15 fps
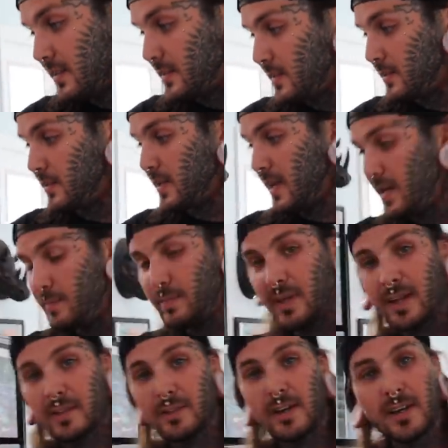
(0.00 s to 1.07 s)
little Het
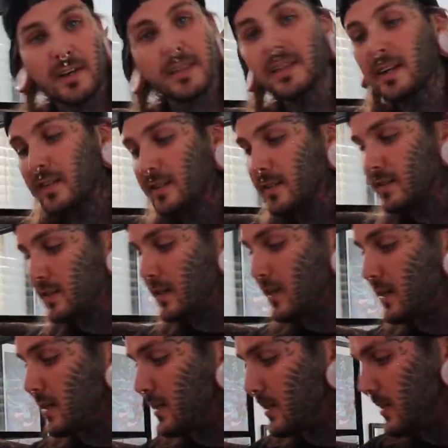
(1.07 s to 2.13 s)
Black Dragon. I just
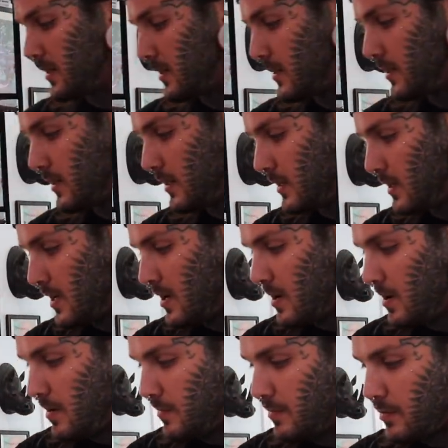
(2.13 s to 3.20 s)
got
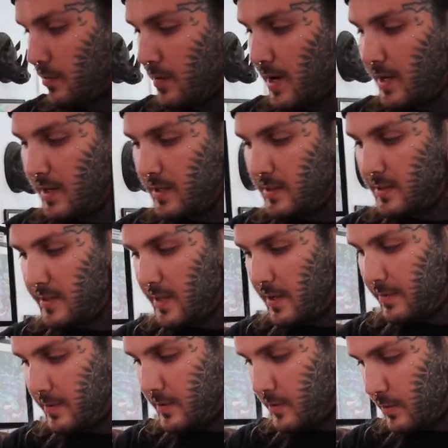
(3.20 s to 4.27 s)
Varanus
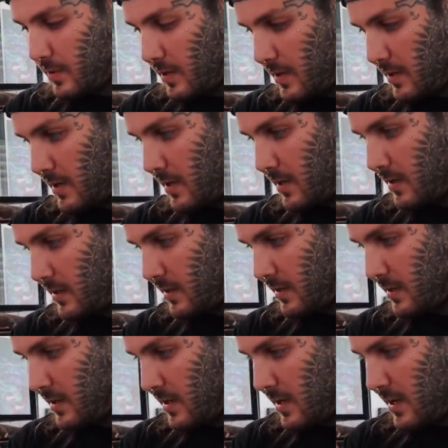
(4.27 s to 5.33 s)
Salvator,
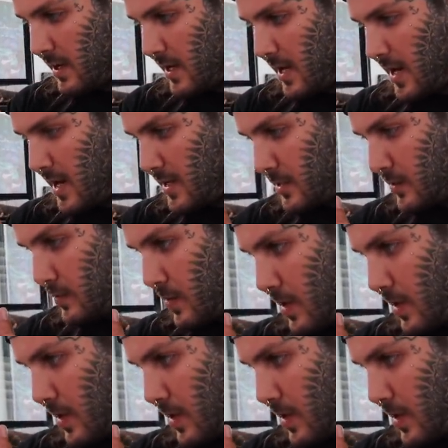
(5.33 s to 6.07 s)
Asian